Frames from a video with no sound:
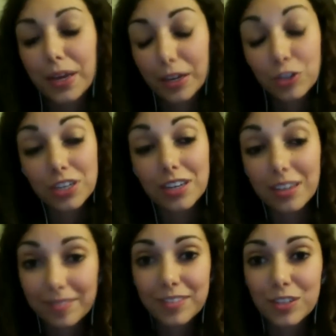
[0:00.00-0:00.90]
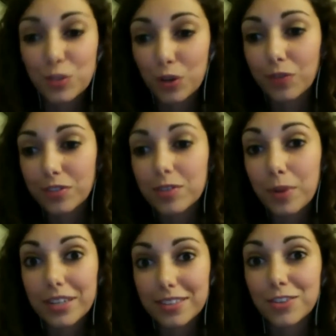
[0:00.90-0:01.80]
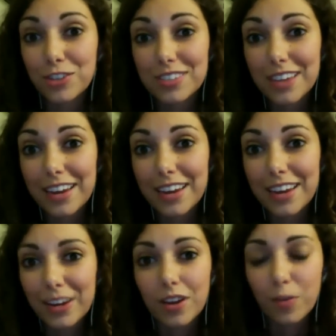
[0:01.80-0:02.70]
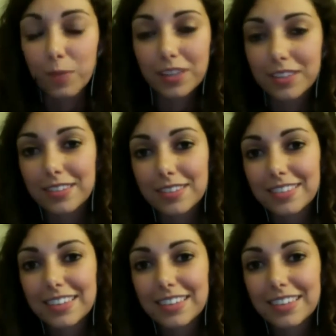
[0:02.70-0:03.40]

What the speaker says: she deserves the praise that she's getting herself because